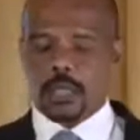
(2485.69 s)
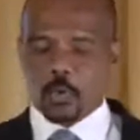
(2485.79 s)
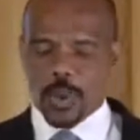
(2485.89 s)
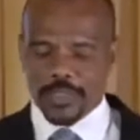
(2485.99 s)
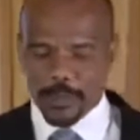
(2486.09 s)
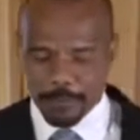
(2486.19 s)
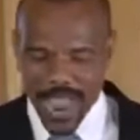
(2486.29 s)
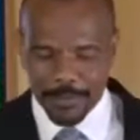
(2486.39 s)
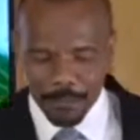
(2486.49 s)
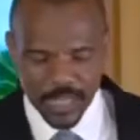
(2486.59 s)
where the
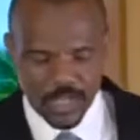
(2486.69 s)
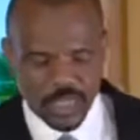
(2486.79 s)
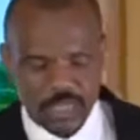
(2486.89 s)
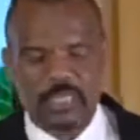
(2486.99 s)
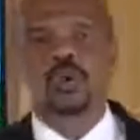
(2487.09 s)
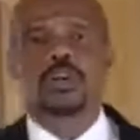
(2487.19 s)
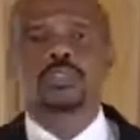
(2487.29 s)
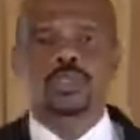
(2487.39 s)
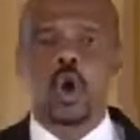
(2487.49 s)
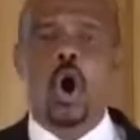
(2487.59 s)
Bible mentions the word
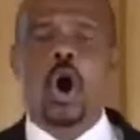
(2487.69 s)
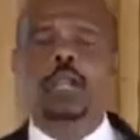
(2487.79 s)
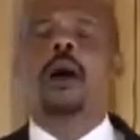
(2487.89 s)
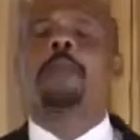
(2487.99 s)
soul,